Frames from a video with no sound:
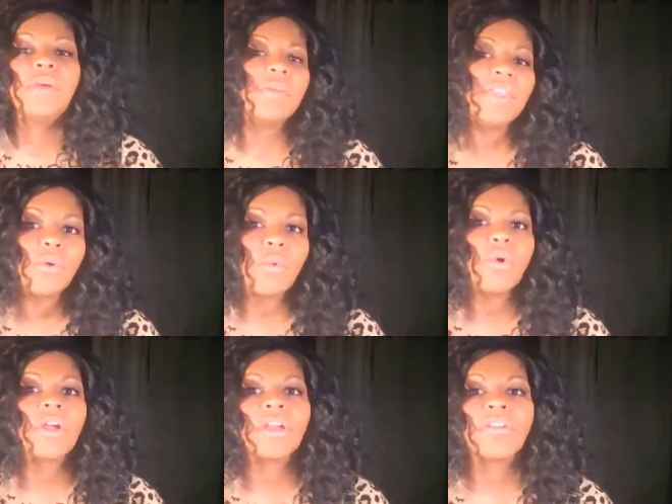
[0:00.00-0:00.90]
be the
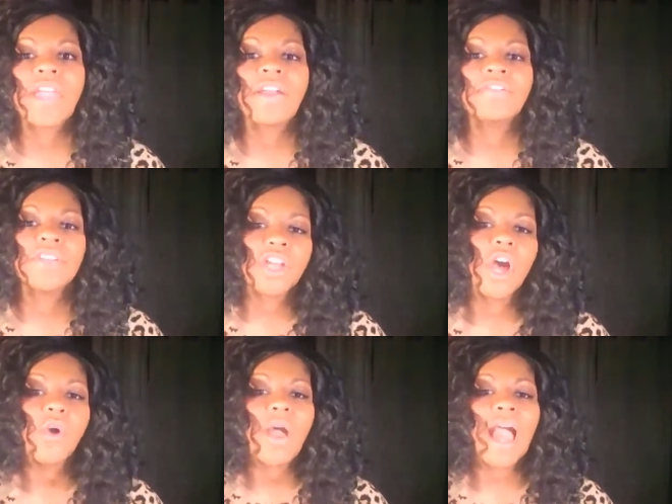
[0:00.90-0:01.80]
warrior, they have to
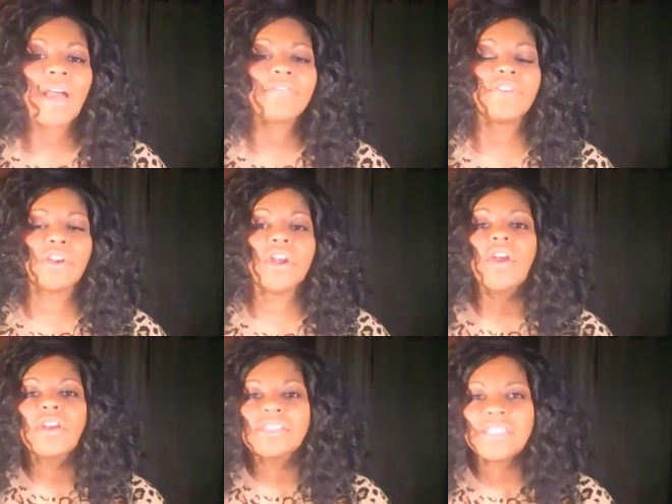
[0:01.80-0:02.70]
go after
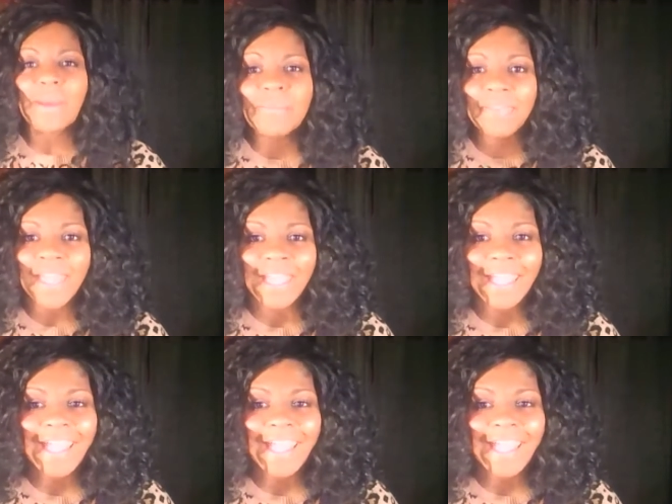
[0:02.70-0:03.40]
something,